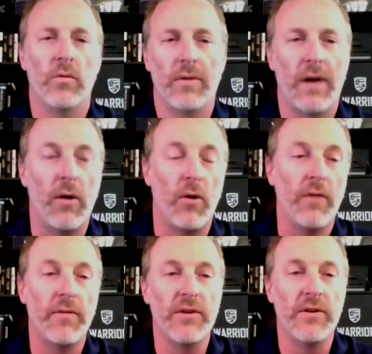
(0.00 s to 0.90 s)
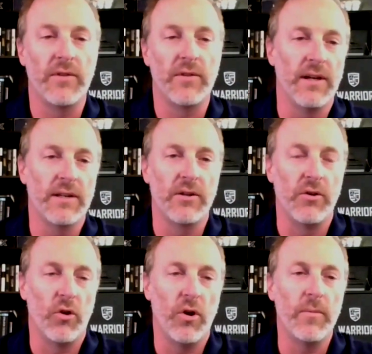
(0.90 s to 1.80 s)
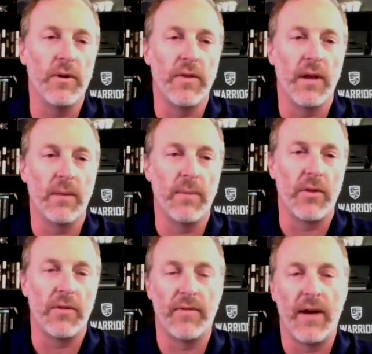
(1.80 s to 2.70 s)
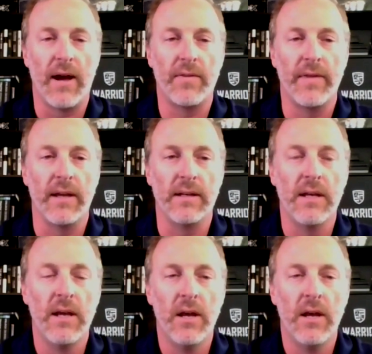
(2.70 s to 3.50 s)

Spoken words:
how often you have to dust in your home, and you think about the fact that